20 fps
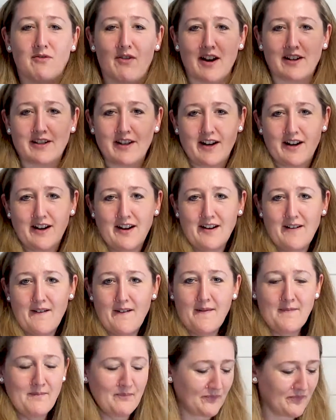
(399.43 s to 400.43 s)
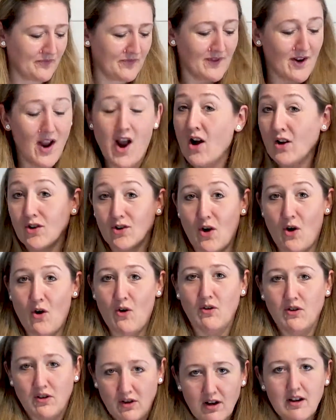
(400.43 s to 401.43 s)
Ready?
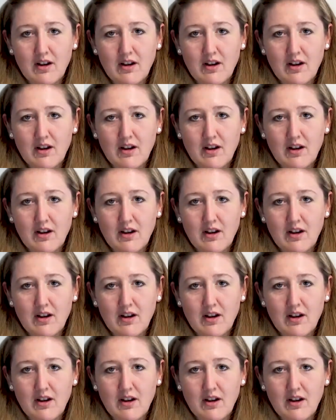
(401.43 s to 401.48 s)
Go.